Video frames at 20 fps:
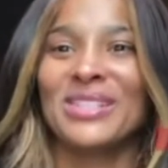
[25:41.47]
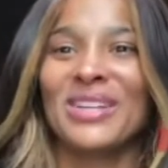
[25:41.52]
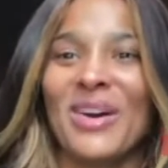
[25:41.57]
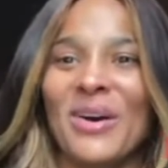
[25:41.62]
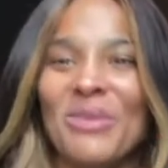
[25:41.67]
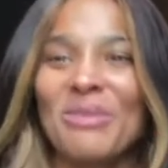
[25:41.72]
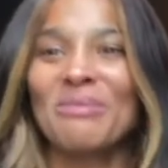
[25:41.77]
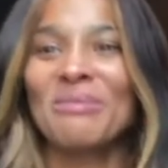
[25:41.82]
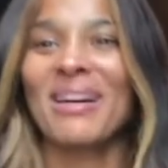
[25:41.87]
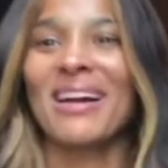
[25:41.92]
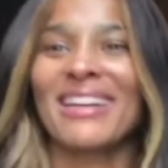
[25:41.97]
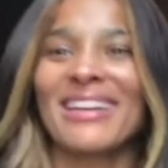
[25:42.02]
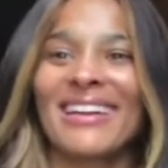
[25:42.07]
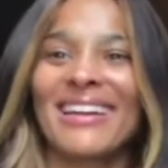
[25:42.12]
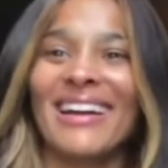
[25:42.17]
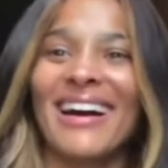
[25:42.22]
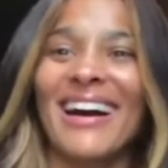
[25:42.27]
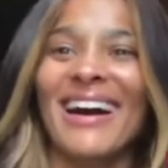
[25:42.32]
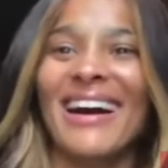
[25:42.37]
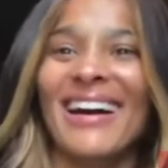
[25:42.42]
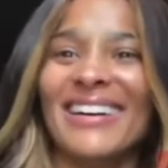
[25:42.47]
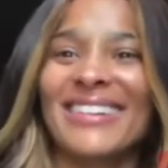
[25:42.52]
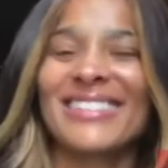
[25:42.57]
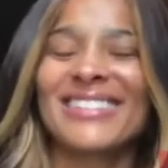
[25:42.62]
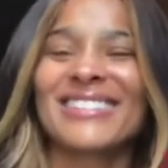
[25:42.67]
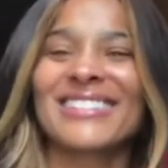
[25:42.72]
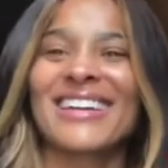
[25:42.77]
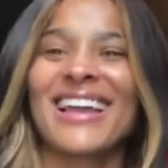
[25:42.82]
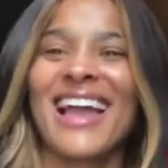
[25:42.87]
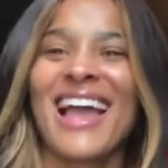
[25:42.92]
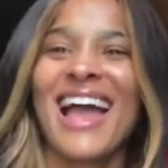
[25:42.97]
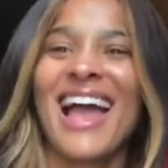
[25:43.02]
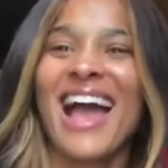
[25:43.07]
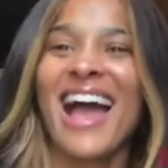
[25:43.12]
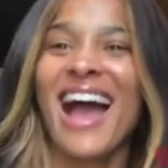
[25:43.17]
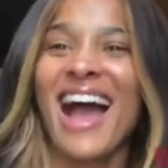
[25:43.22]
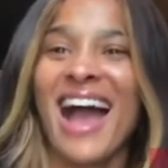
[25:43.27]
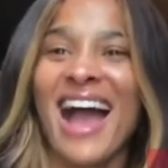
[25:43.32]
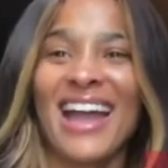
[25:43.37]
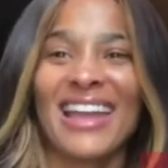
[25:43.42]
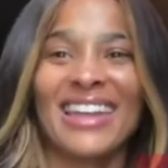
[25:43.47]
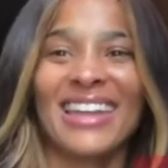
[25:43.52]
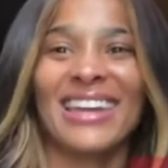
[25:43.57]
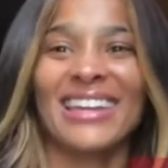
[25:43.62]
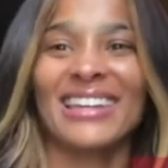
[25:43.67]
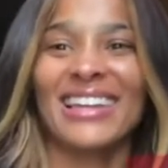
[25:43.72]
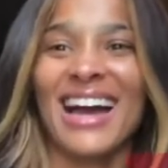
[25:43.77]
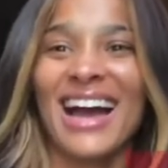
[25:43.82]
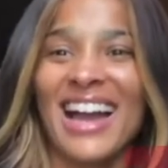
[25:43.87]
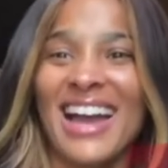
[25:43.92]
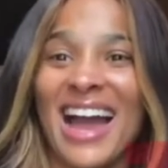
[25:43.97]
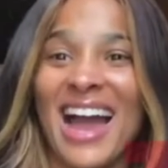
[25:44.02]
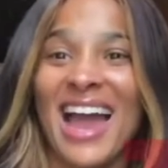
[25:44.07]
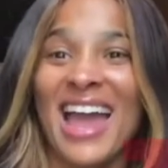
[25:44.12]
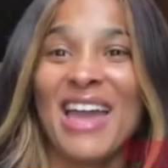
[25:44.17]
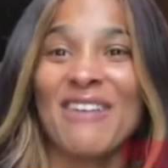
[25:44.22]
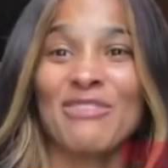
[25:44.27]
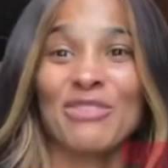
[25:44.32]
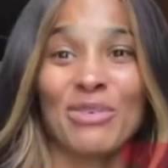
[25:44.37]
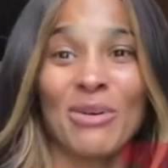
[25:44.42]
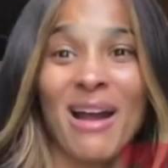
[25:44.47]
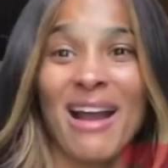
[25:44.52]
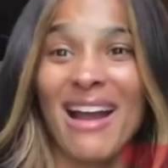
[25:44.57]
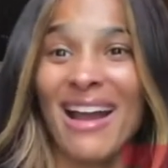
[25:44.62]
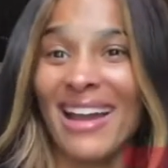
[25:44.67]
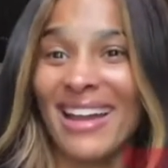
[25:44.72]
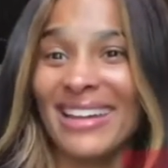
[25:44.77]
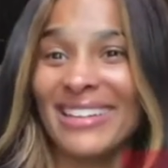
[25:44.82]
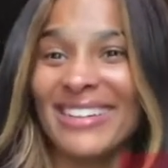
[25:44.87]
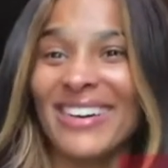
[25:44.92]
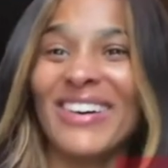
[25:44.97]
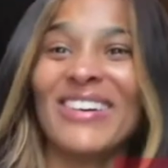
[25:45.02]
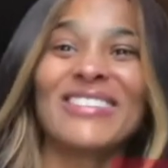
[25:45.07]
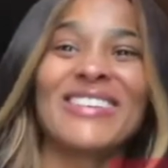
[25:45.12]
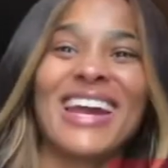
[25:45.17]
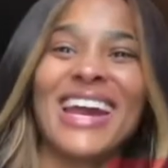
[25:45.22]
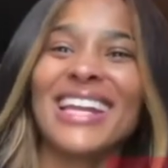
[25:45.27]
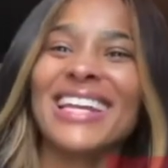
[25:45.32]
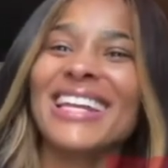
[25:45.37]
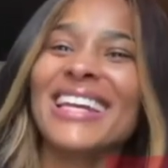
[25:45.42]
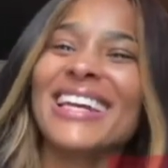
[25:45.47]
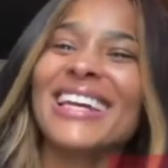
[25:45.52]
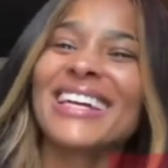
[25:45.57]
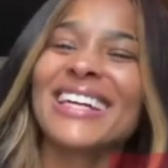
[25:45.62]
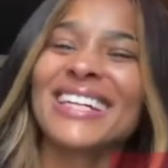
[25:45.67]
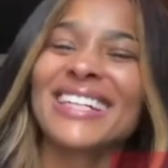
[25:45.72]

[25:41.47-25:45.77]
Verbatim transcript: women being raped in that day. This um Isaiah 13